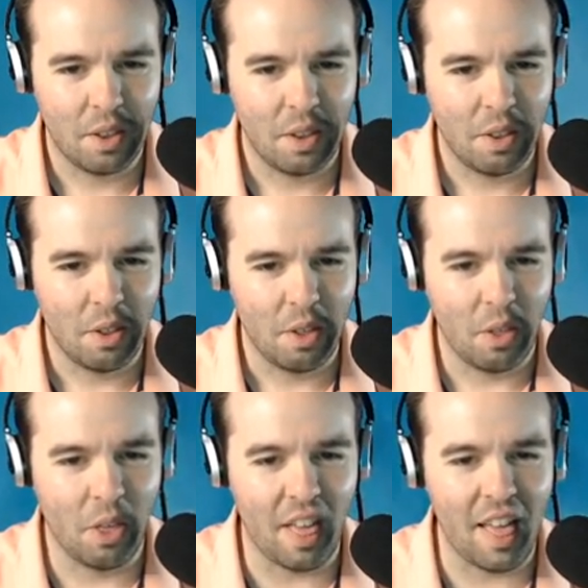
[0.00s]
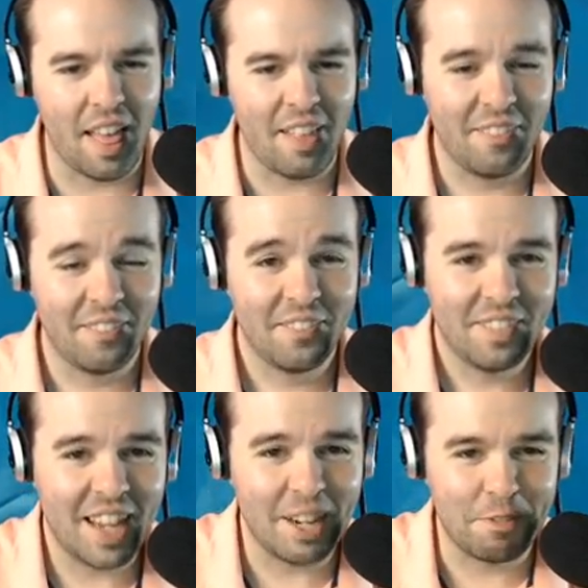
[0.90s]
Goodbye!
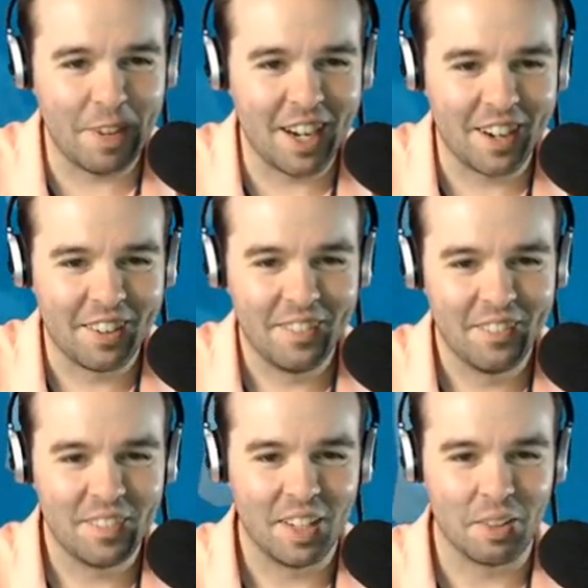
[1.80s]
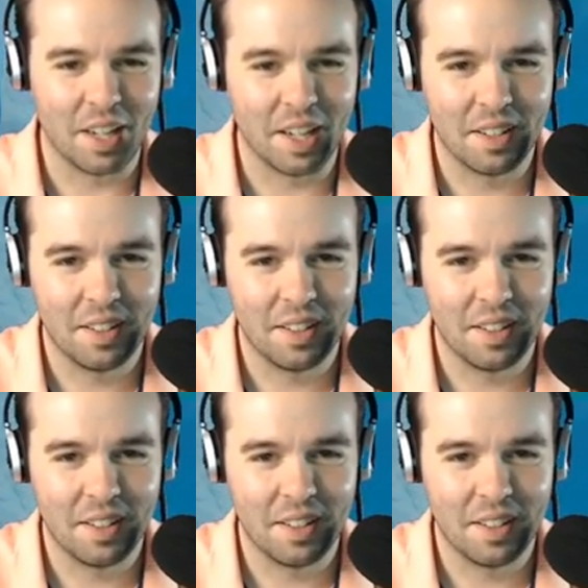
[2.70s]
Ah, the fire! Oh, God.